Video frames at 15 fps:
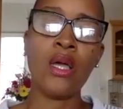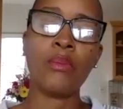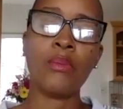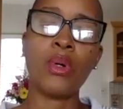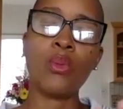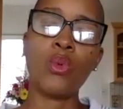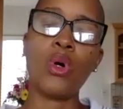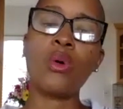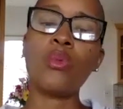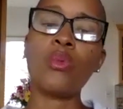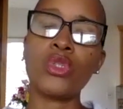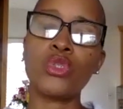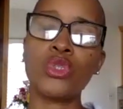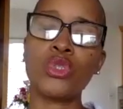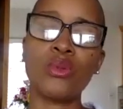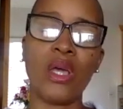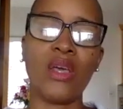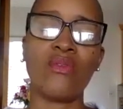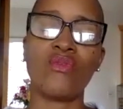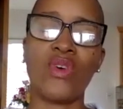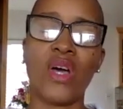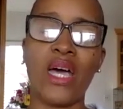but what would you
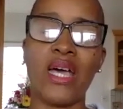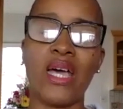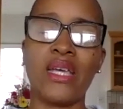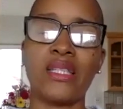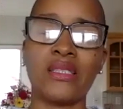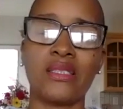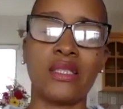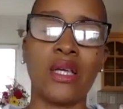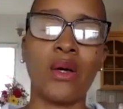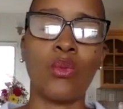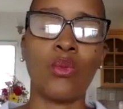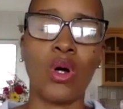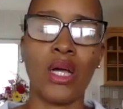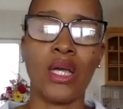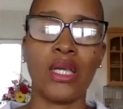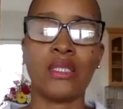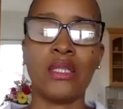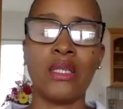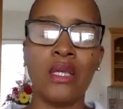advise someone